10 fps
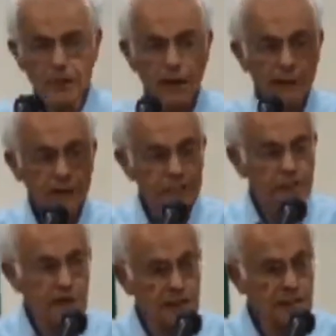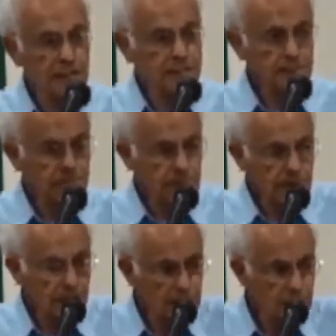will have an, how